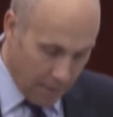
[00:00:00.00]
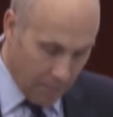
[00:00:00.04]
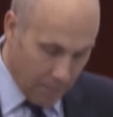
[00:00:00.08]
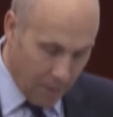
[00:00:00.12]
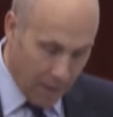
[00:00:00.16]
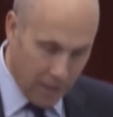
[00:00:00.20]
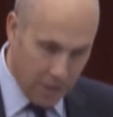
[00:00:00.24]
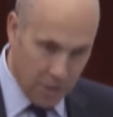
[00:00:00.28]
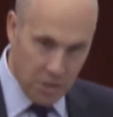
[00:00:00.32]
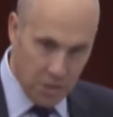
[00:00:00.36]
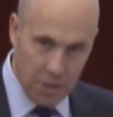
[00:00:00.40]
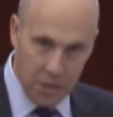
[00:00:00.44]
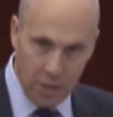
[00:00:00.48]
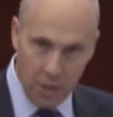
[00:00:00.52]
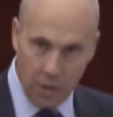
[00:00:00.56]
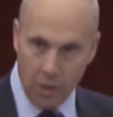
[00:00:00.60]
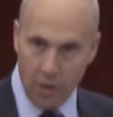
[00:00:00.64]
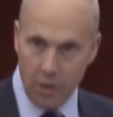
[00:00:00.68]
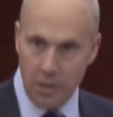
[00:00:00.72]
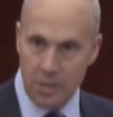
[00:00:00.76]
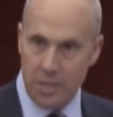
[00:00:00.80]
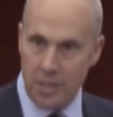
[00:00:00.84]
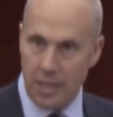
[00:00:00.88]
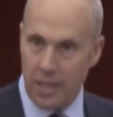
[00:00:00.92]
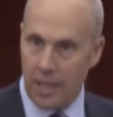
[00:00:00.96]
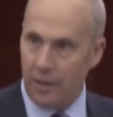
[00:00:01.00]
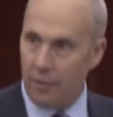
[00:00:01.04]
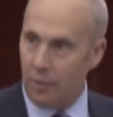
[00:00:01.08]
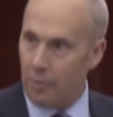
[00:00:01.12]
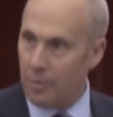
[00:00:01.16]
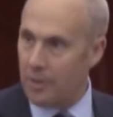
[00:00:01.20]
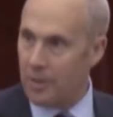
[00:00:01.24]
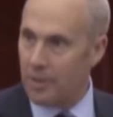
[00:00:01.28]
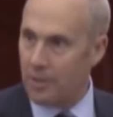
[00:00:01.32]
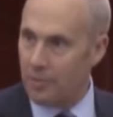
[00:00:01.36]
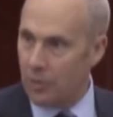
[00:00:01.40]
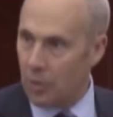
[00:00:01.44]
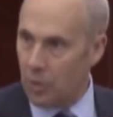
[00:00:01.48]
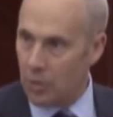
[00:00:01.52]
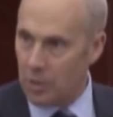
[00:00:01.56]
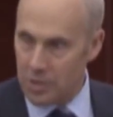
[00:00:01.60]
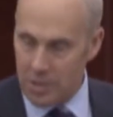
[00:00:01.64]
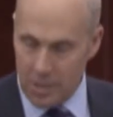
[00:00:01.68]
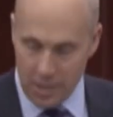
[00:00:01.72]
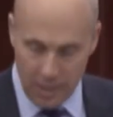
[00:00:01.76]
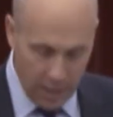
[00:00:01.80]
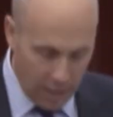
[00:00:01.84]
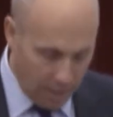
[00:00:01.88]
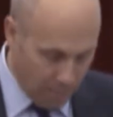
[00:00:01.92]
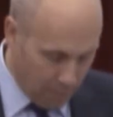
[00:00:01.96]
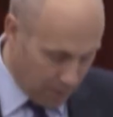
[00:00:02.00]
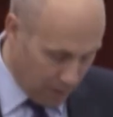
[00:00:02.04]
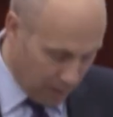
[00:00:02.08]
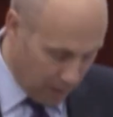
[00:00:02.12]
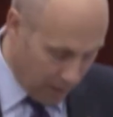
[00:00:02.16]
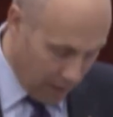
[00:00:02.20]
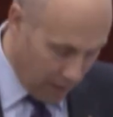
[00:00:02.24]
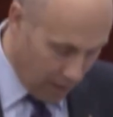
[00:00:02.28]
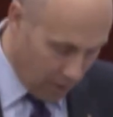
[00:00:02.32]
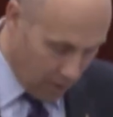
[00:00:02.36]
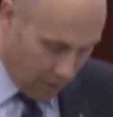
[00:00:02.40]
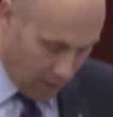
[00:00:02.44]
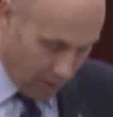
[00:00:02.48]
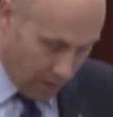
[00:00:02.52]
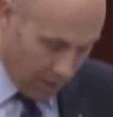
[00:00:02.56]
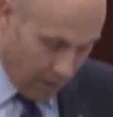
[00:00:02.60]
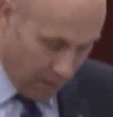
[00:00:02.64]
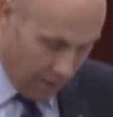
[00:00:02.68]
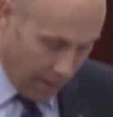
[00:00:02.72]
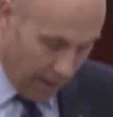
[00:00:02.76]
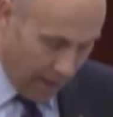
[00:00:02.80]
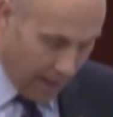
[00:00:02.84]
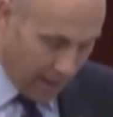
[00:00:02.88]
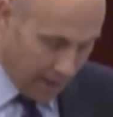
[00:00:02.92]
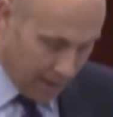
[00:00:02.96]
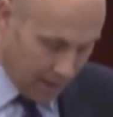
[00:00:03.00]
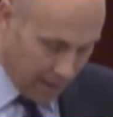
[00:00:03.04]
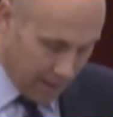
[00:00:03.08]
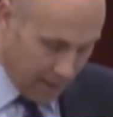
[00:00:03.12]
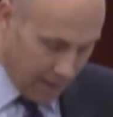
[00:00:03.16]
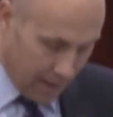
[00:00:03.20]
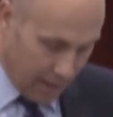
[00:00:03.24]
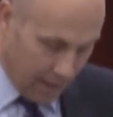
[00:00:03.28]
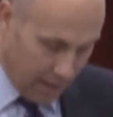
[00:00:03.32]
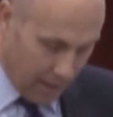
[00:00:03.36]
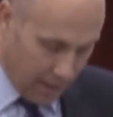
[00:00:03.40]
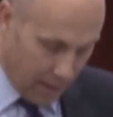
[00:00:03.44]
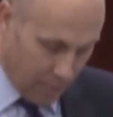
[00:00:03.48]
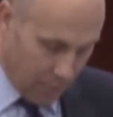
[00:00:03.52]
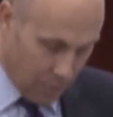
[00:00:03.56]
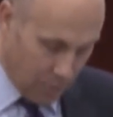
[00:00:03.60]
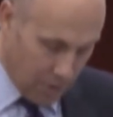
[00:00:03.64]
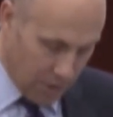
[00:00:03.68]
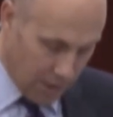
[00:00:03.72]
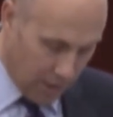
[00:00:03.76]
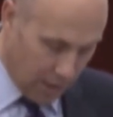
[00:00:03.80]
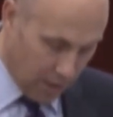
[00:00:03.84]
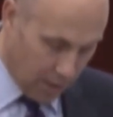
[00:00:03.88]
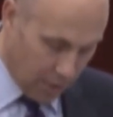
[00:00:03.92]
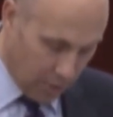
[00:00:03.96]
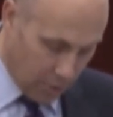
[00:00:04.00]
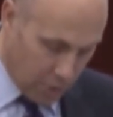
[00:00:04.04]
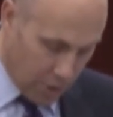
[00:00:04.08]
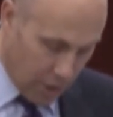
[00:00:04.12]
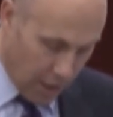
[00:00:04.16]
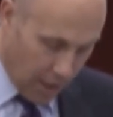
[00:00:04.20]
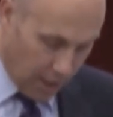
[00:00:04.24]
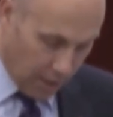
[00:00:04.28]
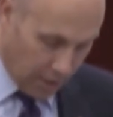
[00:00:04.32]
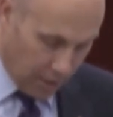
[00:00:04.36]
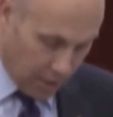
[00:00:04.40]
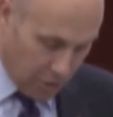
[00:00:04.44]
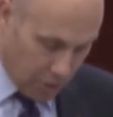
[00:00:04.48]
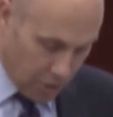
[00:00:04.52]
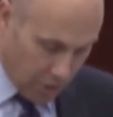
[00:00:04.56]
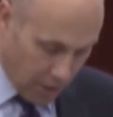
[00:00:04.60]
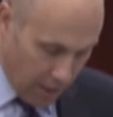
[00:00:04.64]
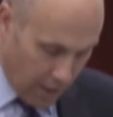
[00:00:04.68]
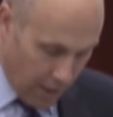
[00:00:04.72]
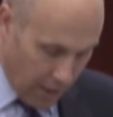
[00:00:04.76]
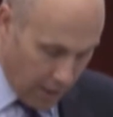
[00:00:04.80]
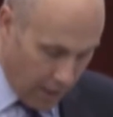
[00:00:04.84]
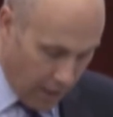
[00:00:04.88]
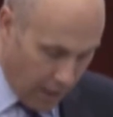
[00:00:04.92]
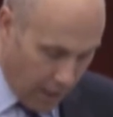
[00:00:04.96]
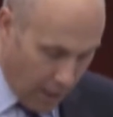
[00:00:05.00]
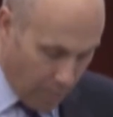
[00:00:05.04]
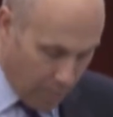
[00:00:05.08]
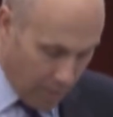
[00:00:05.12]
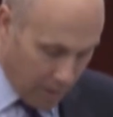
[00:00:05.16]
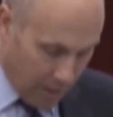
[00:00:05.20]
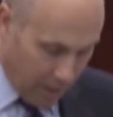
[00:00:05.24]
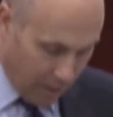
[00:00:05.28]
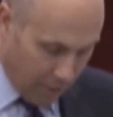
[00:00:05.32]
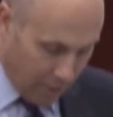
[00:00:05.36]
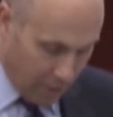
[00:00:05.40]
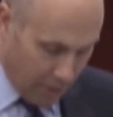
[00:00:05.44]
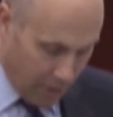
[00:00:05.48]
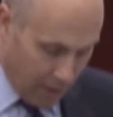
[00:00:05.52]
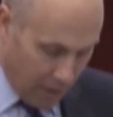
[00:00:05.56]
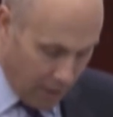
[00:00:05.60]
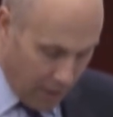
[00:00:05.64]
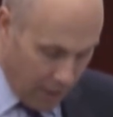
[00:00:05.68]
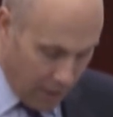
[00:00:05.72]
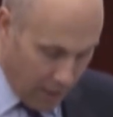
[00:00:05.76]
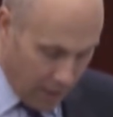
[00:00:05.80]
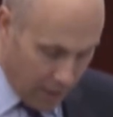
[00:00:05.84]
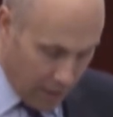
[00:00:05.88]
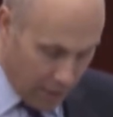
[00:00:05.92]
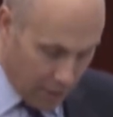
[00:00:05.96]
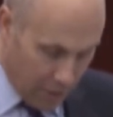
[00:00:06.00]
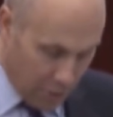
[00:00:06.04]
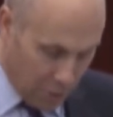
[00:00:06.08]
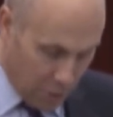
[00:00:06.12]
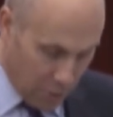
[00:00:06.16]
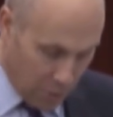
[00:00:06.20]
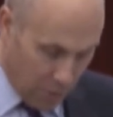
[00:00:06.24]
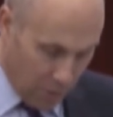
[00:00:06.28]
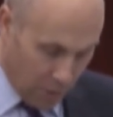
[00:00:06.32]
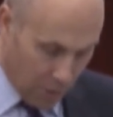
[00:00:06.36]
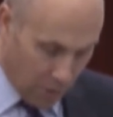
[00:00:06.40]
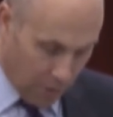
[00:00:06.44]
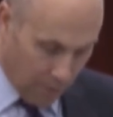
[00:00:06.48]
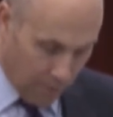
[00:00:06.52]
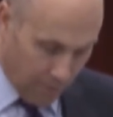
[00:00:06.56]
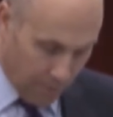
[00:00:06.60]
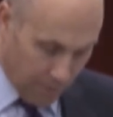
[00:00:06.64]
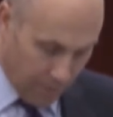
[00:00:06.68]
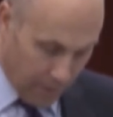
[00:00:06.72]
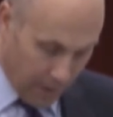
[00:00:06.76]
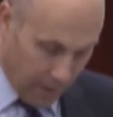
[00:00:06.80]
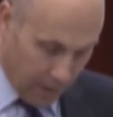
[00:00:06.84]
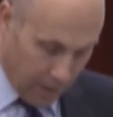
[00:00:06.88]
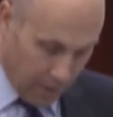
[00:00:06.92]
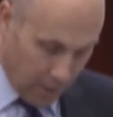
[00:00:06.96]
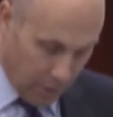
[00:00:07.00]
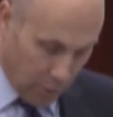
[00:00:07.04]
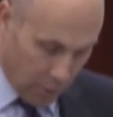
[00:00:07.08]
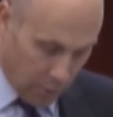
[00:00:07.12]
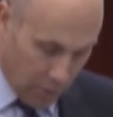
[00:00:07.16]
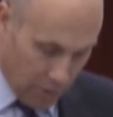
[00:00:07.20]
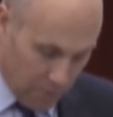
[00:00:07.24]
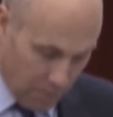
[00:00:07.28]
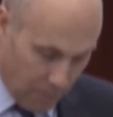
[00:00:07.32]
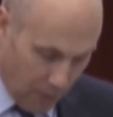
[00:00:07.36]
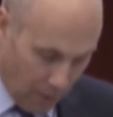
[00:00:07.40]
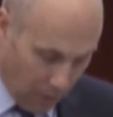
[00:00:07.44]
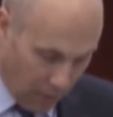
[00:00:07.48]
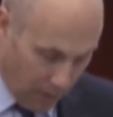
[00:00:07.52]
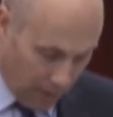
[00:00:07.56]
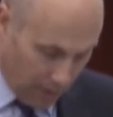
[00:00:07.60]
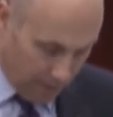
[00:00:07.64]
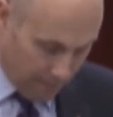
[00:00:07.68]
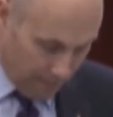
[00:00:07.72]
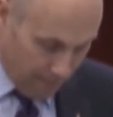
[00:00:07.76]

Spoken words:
I just encourage the government, of course, to keep an eye on that particular challenge. But given the two-year notice period,